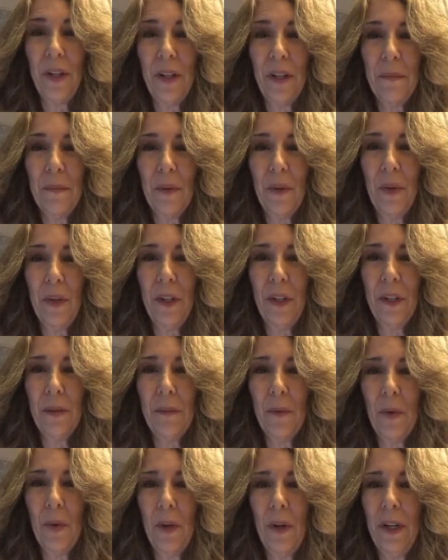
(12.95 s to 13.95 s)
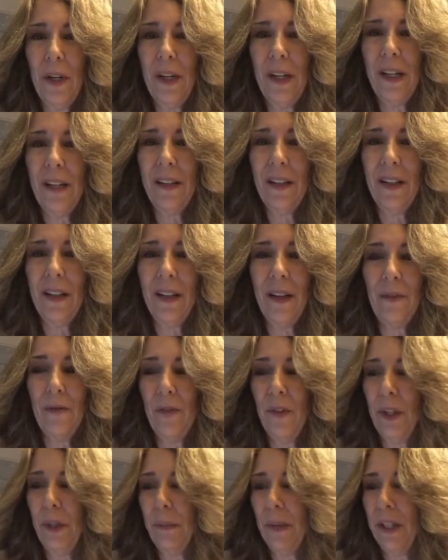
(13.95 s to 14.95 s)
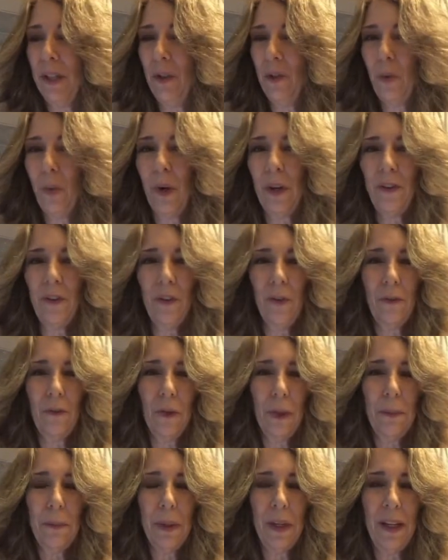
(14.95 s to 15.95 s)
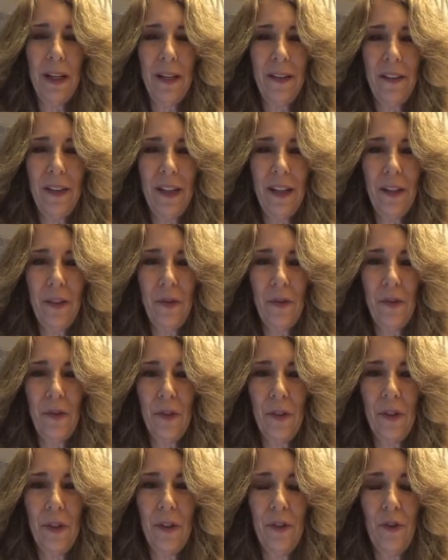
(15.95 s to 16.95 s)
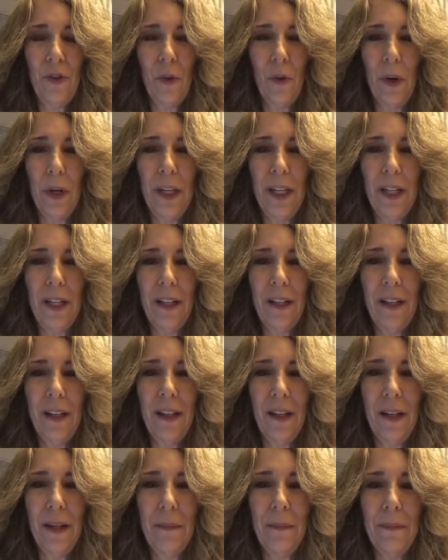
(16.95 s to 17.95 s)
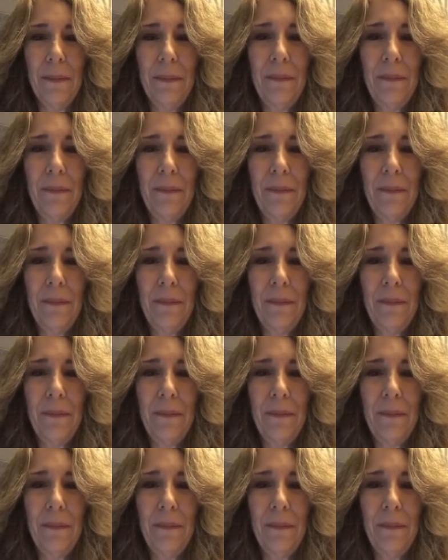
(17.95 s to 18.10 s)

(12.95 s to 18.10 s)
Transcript: good morning, good morning. And uh, for anybody who's watching the replay, thanks for joining. Um,